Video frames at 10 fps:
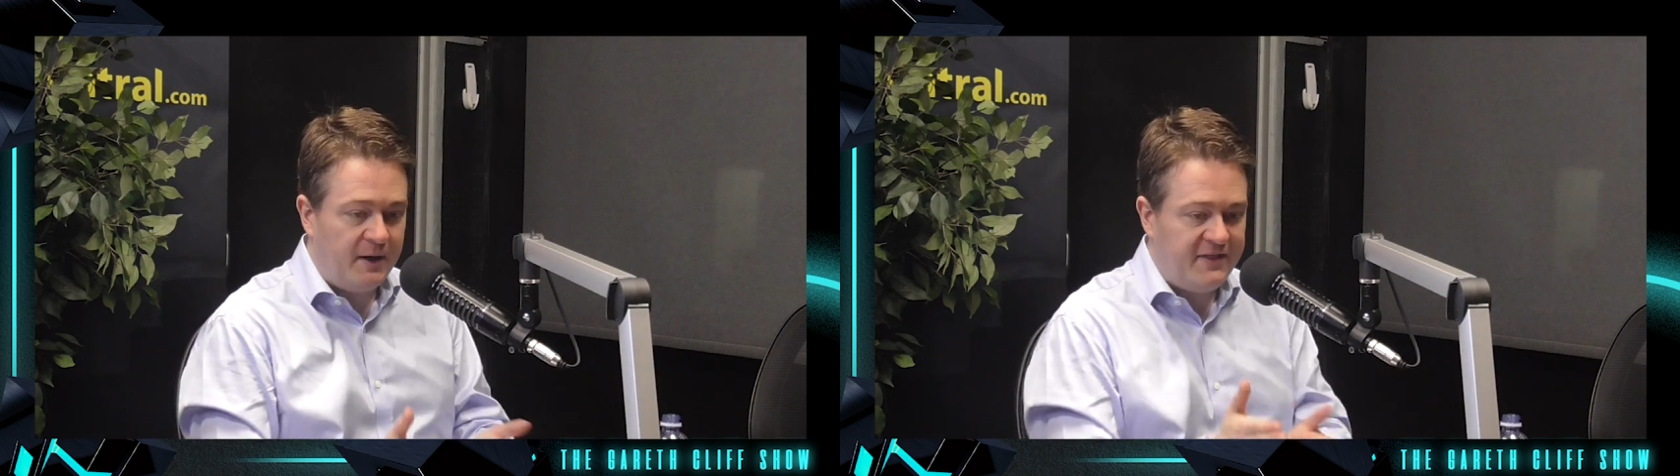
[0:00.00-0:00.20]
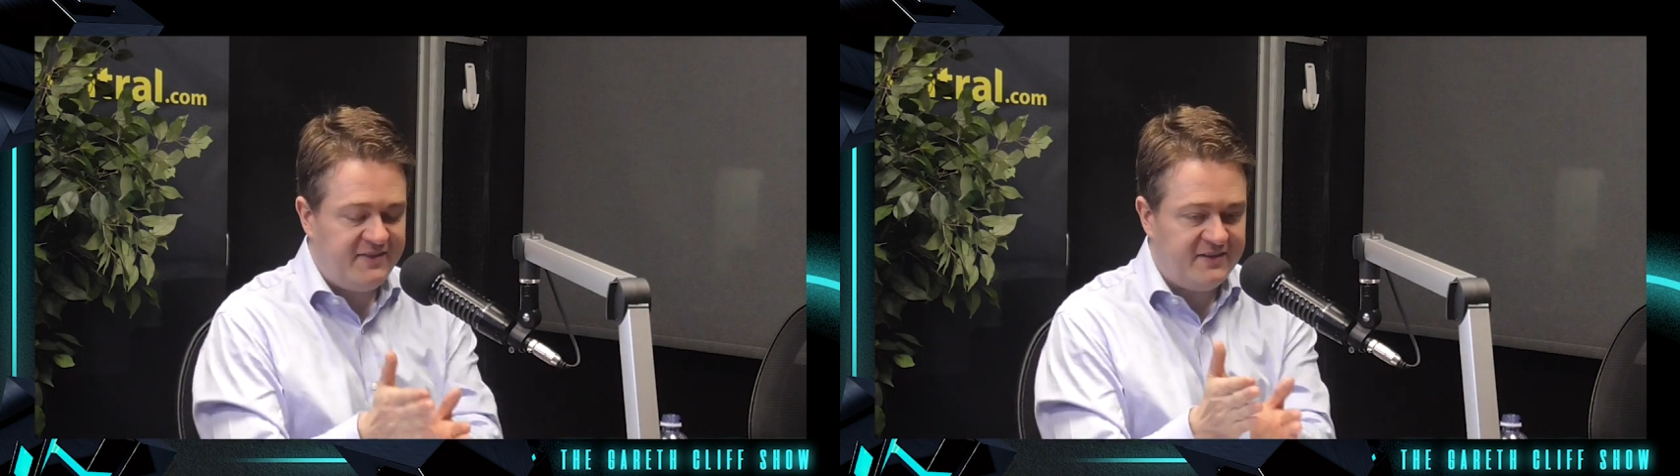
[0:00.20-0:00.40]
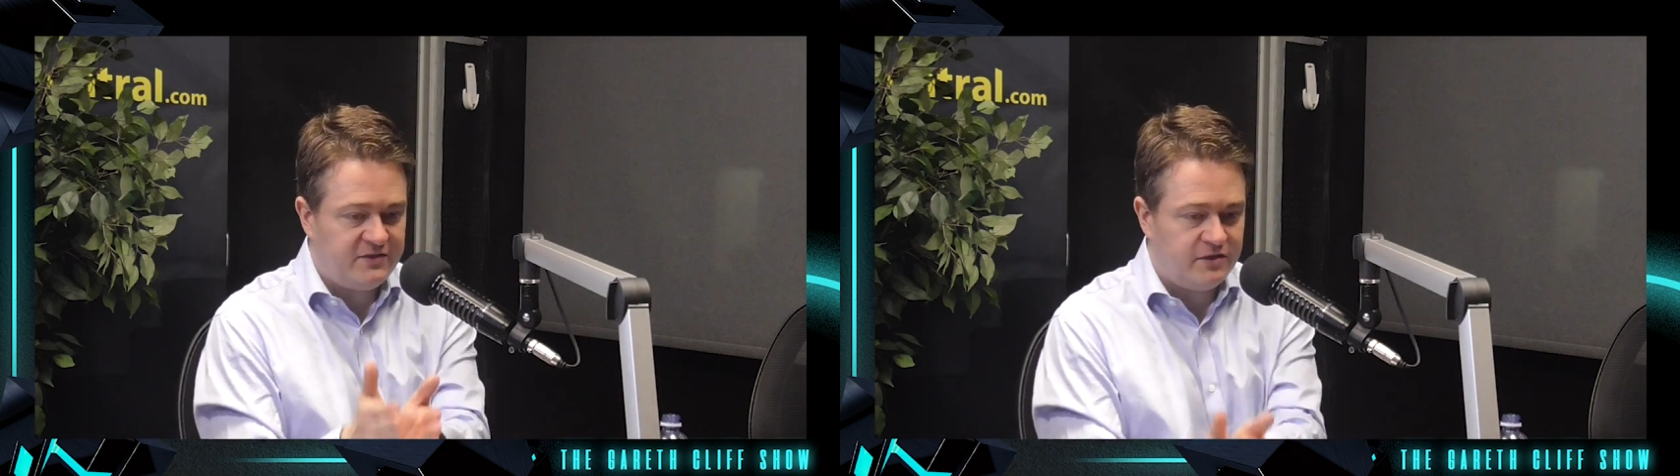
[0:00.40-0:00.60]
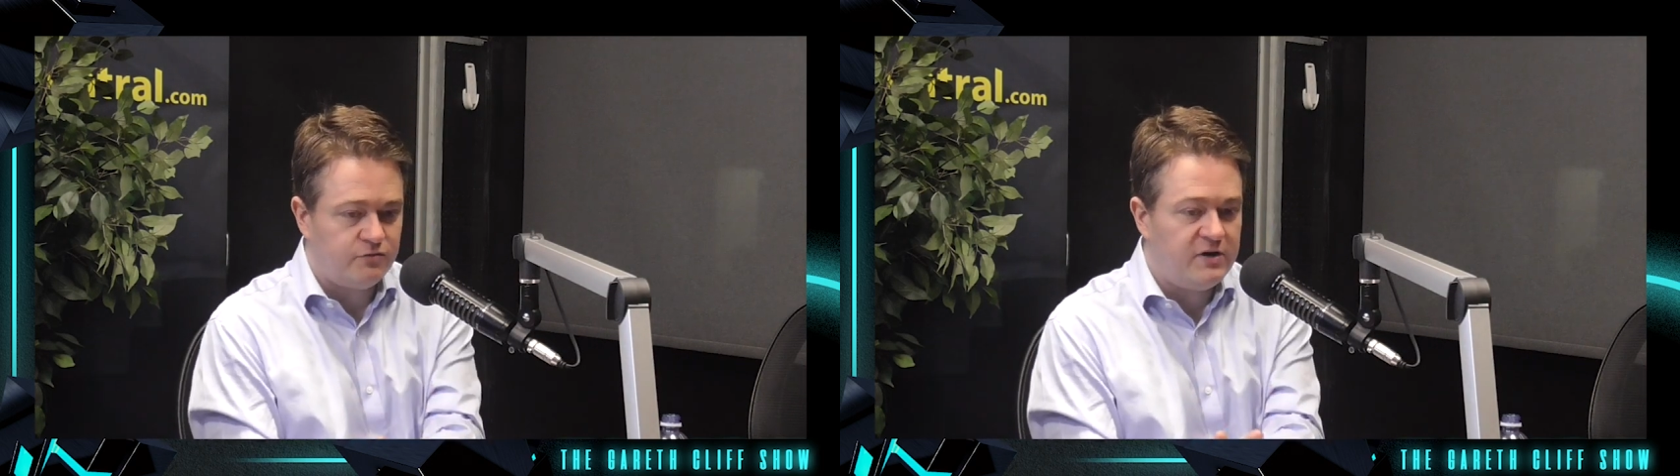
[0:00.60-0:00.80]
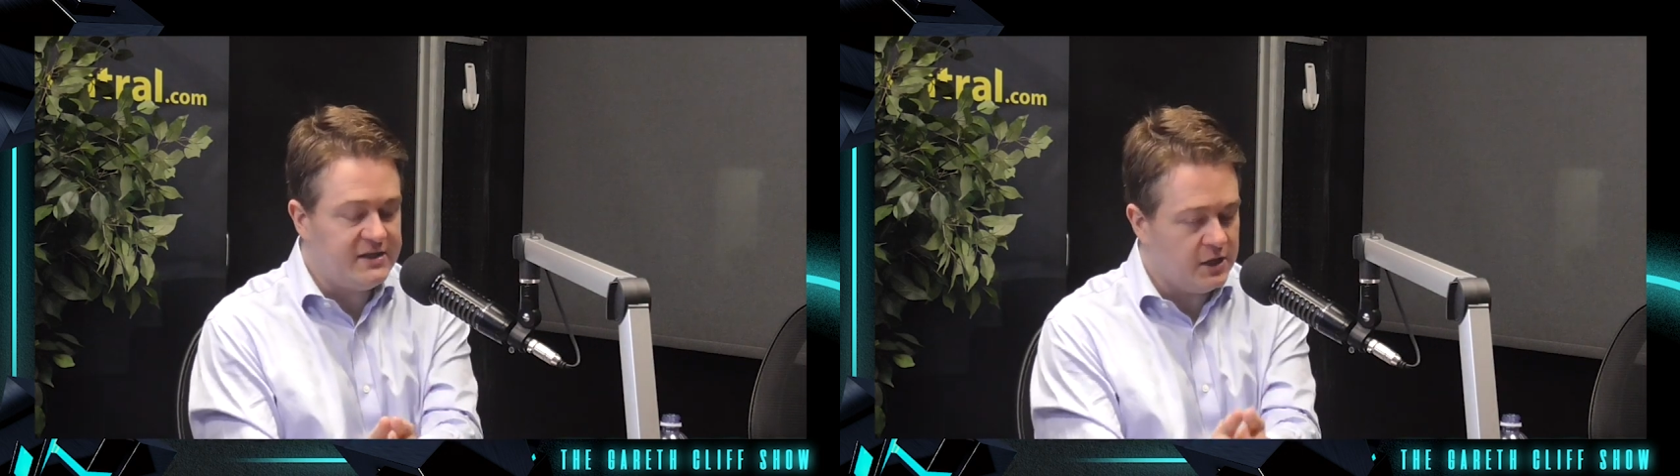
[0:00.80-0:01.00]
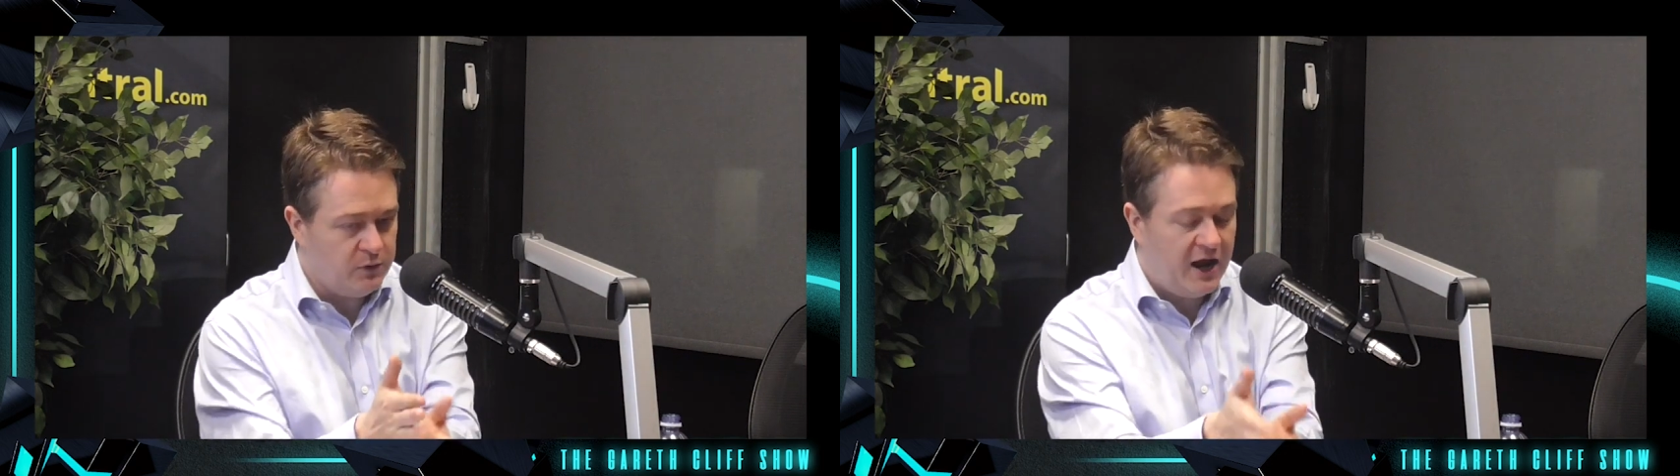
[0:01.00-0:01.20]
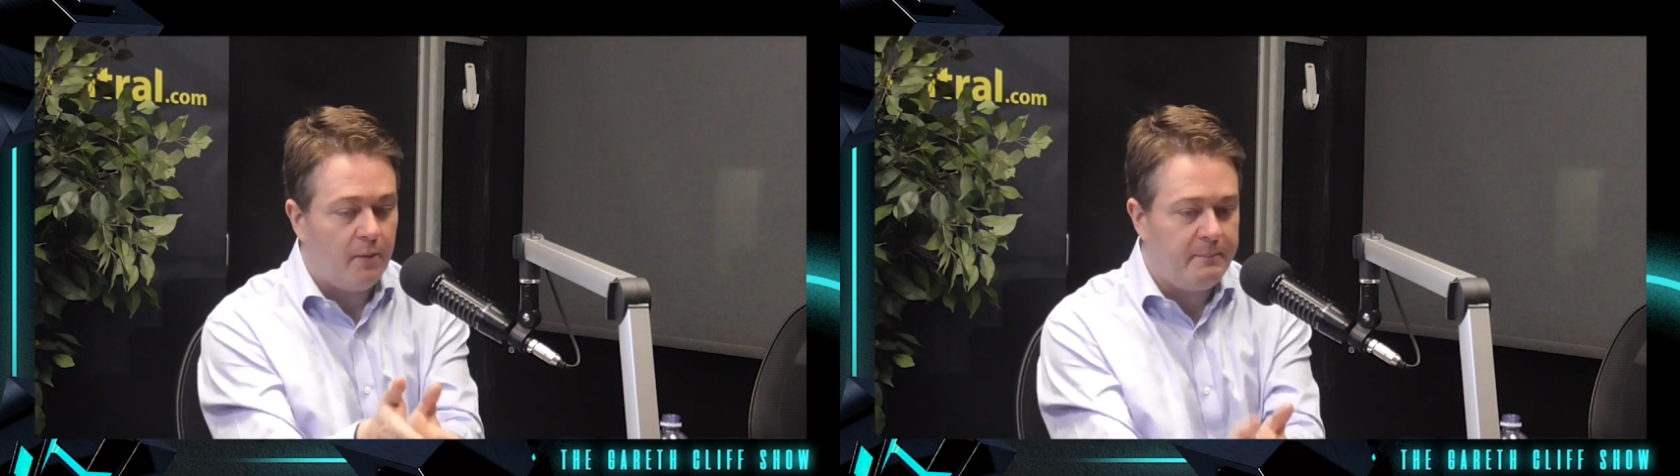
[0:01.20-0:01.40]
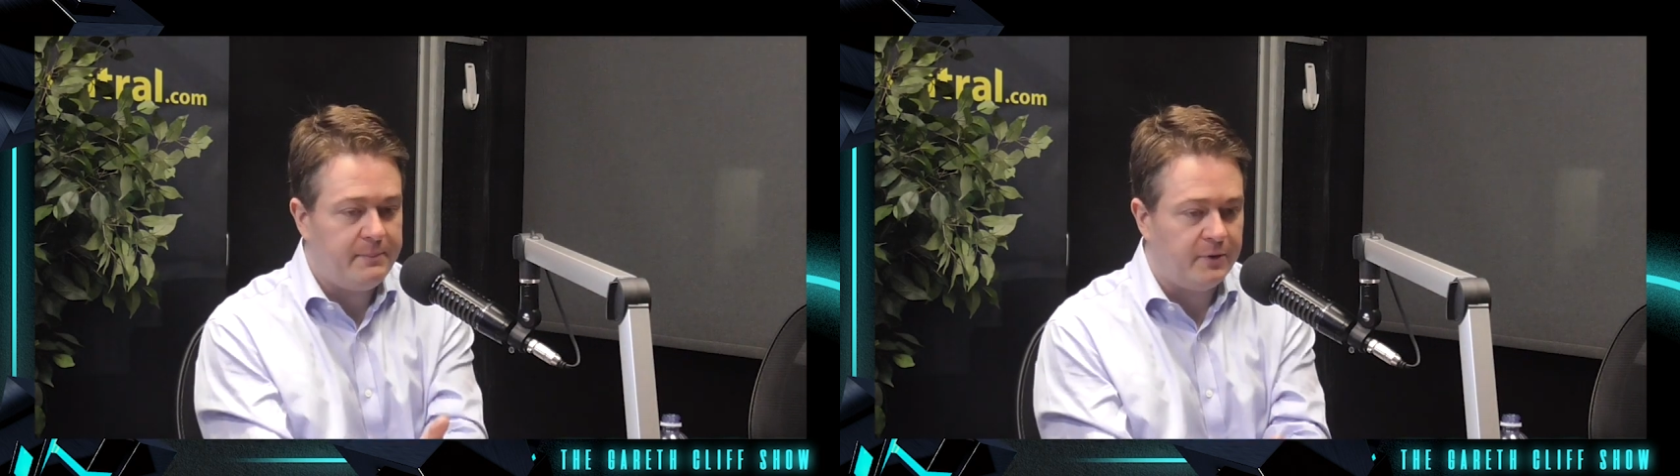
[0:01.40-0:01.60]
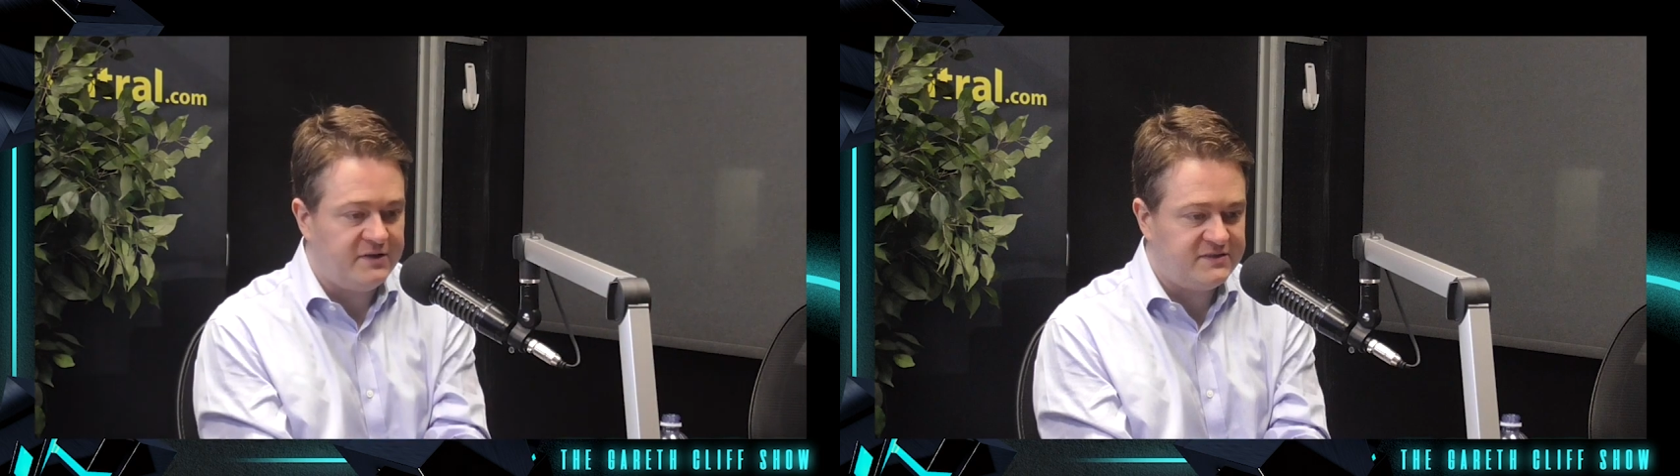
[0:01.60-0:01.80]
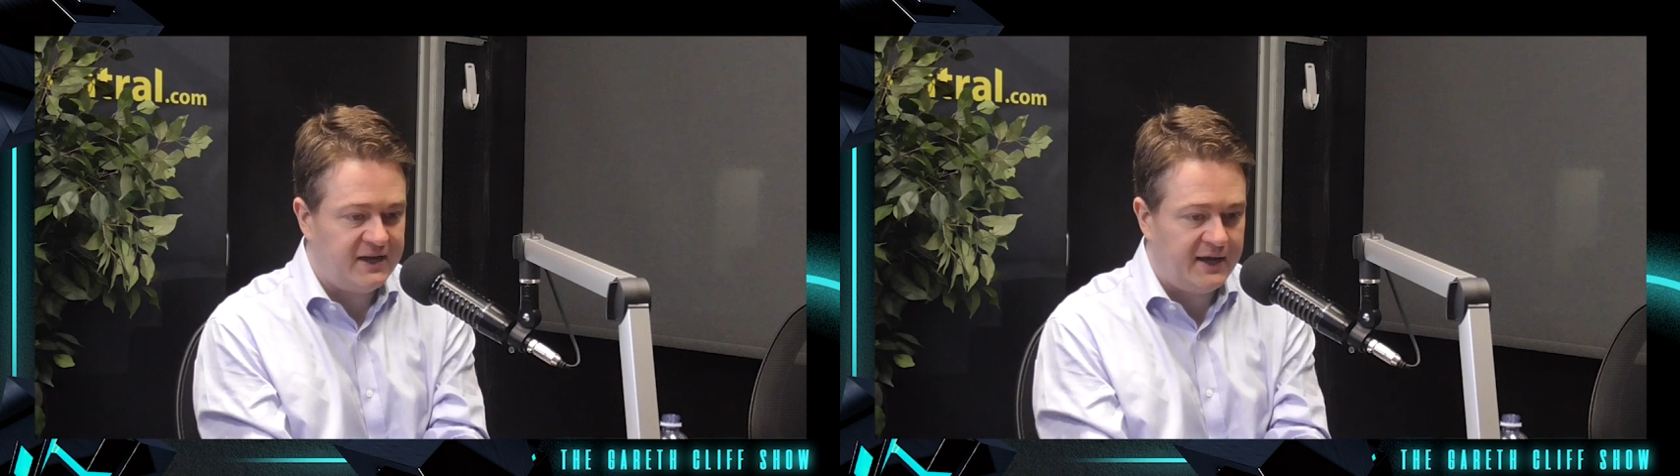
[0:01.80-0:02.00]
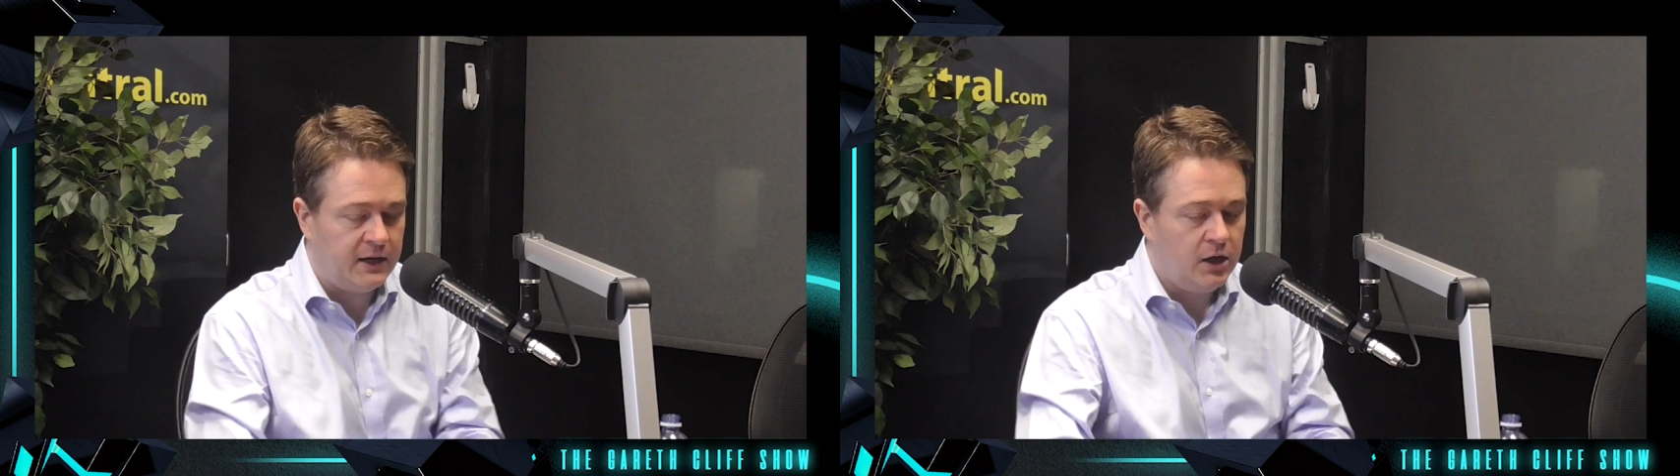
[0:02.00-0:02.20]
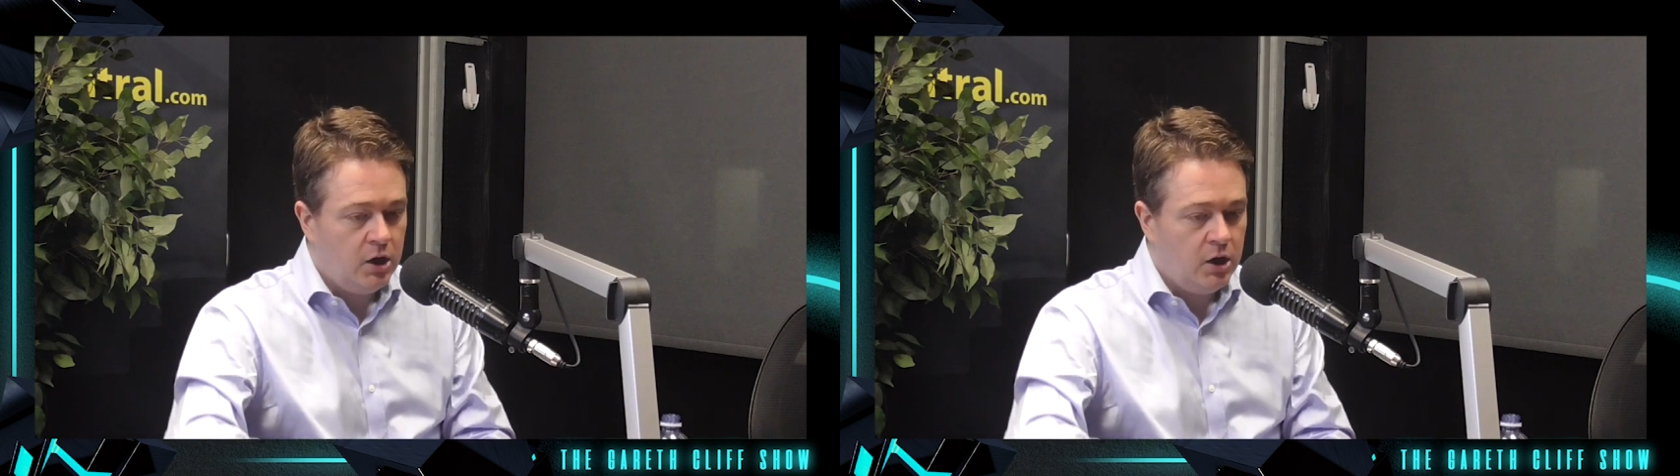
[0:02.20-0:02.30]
but I think there's 3 that would help people listening